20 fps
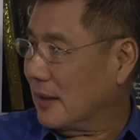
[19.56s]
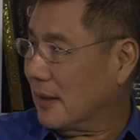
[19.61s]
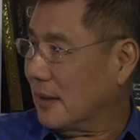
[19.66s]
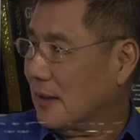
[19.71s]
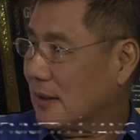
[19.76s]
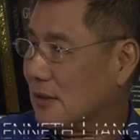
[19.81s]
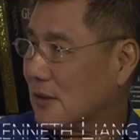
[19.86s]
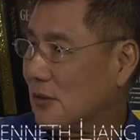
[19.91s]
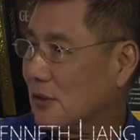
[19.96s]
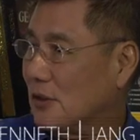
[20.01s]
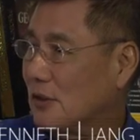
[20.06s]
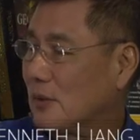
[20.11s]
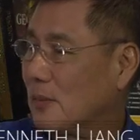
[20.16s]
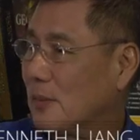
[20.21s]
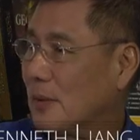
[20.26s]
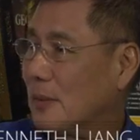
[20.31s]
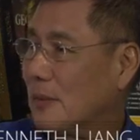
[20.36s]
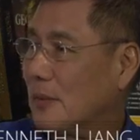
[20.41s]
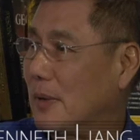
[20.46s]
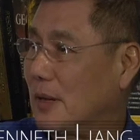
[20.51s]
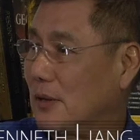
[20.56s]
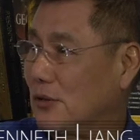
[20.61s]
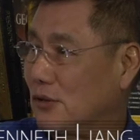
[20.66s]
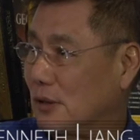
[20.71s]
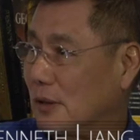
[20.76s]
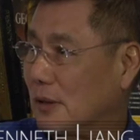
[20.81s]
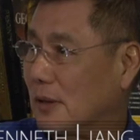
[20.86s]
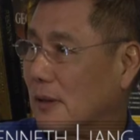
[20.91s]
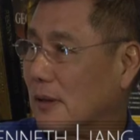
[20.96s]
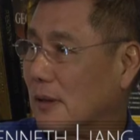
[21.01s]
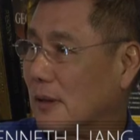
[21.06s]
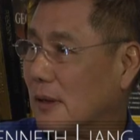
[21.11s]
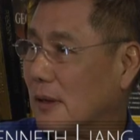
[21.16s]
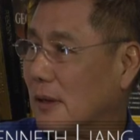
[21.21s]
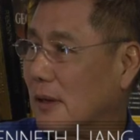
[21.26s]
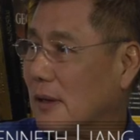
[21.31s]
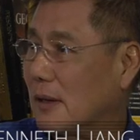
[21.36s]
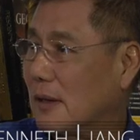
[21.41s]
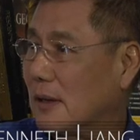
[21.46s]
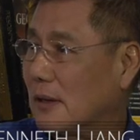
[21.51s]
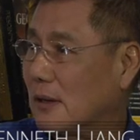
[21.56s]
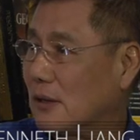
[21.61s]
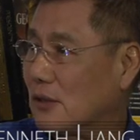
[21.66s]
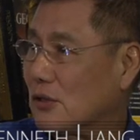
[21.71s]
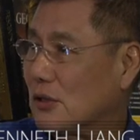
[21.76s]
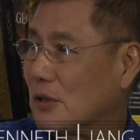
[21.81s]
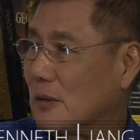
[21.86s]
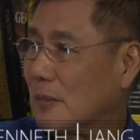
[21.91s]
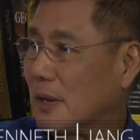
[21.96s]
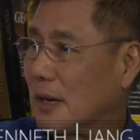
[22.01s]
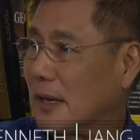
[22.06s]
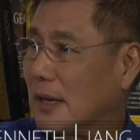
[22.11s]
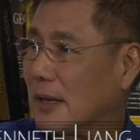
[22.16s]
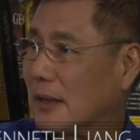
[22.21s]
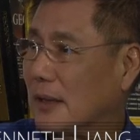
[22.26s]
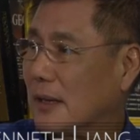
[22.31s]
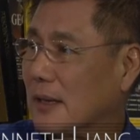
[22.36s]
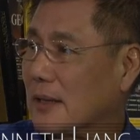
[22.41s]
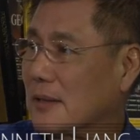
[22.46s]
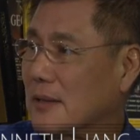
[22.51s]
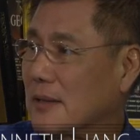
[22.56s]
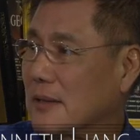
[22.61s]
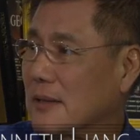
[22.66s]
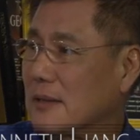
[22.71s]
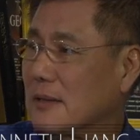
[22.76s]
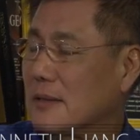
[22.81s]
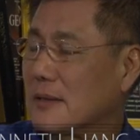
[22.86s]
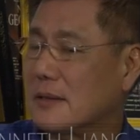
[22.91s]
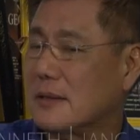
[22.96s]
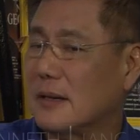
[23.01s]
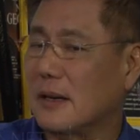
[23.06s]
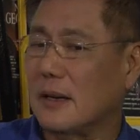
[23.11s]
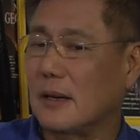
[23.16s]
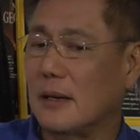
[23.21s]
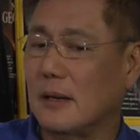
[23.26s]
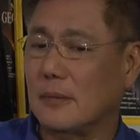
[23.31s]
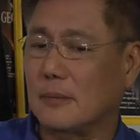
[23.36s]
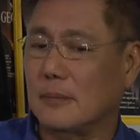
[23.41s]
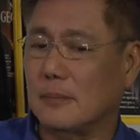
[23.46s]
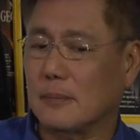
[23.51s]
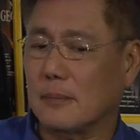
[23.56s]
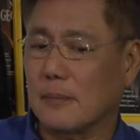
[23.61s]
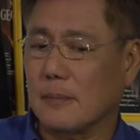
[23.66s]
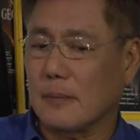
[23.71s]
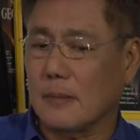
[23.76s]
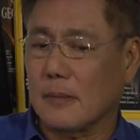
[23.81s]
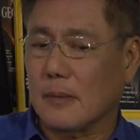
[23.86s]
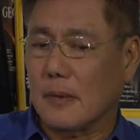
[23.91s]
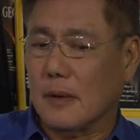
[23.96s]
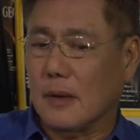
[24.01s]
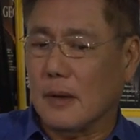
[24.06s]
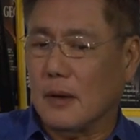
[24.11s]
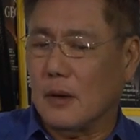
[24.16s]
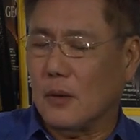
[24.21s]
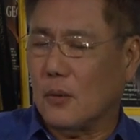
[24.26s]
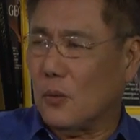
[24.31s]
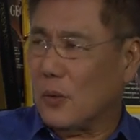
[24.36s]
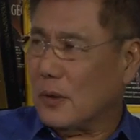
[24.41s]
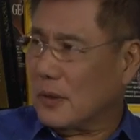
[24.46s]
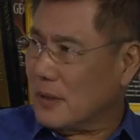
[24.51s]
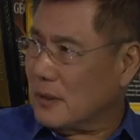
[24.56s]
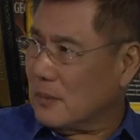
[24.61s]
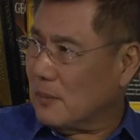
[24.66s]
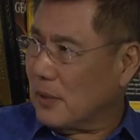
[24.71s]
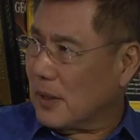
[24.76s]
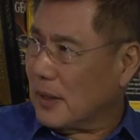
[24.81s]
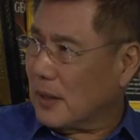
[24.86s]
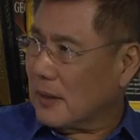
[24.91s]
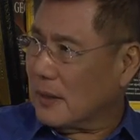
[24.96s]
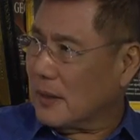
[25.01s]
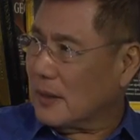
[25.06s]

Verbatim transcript: that it's going to be a major condition among adolescents. Um, what is bringing